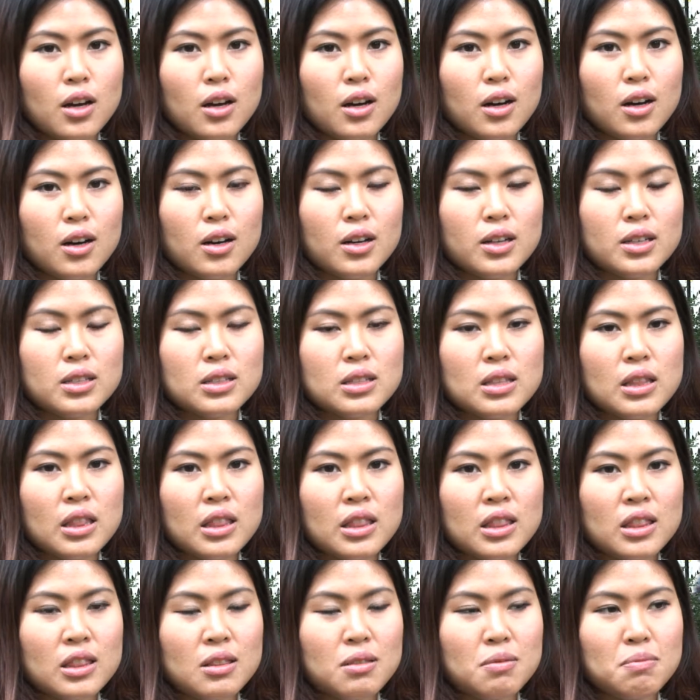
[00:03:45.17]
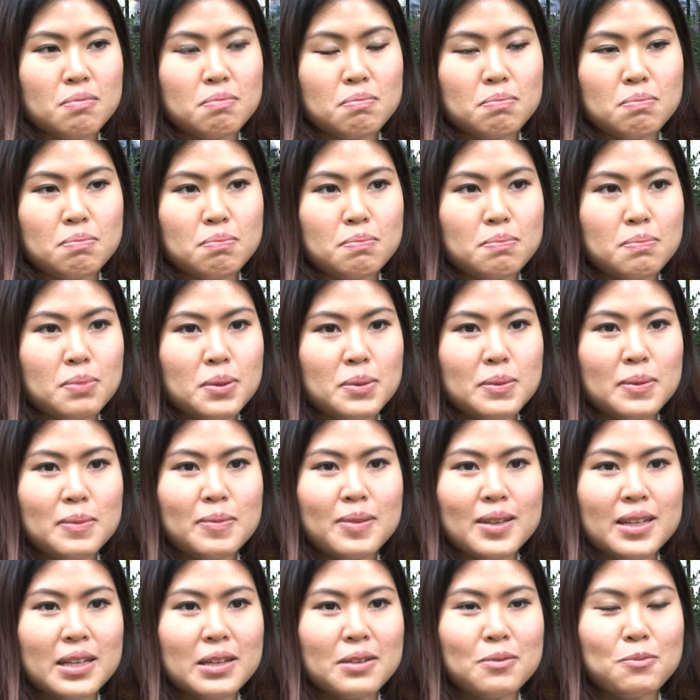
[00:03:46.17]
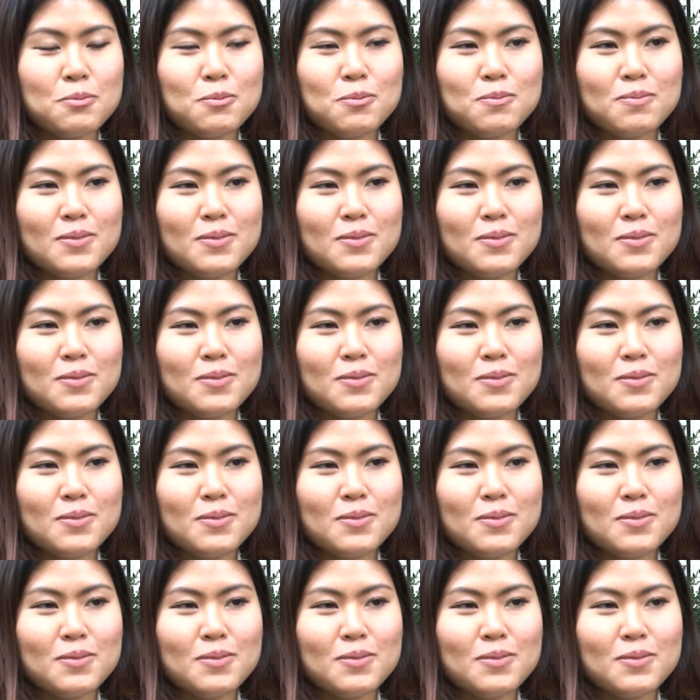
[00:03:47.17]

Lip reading: I probably